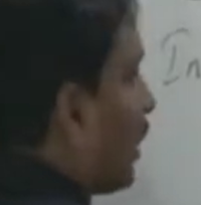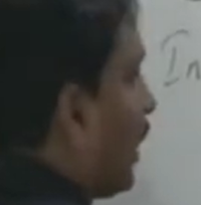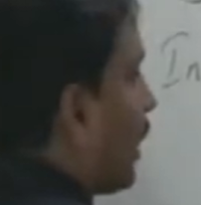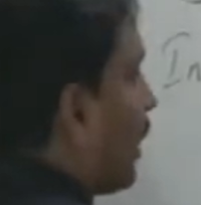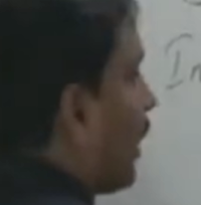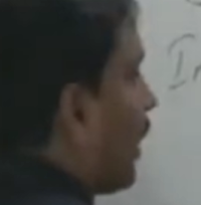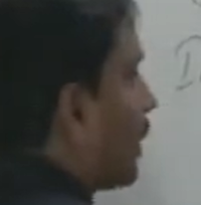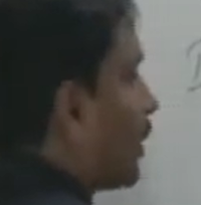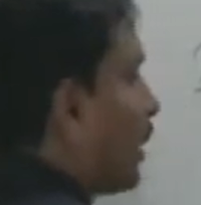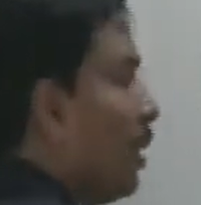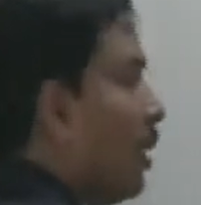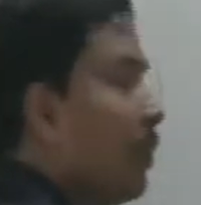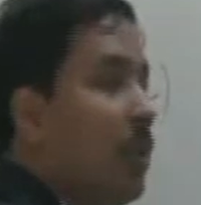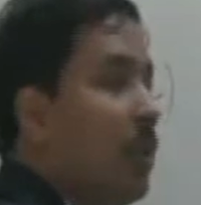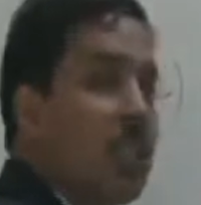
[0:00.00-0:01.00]
take an
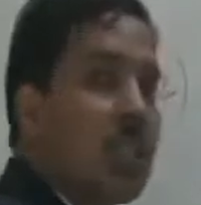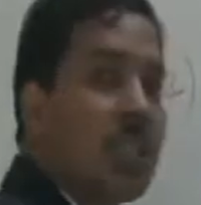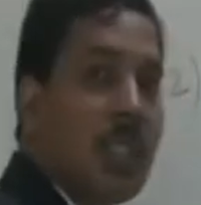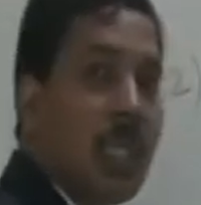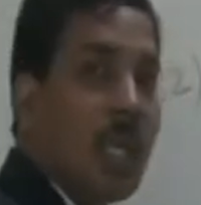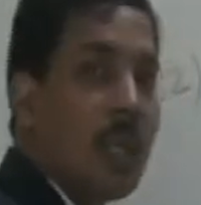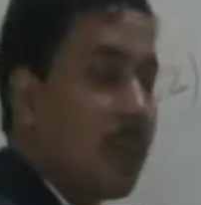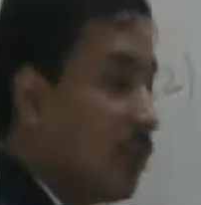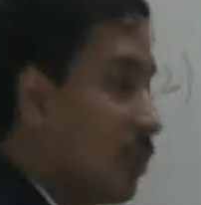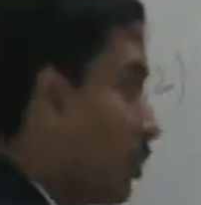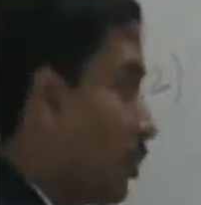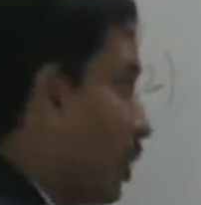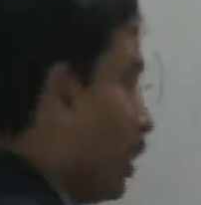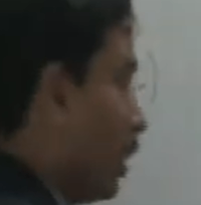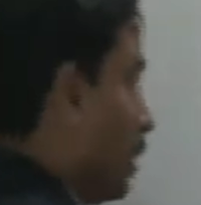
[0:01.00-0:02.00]
example
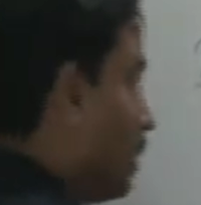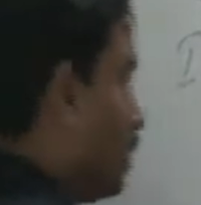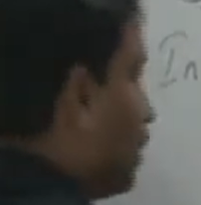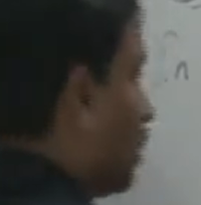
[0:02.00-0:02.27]
Cr2O3.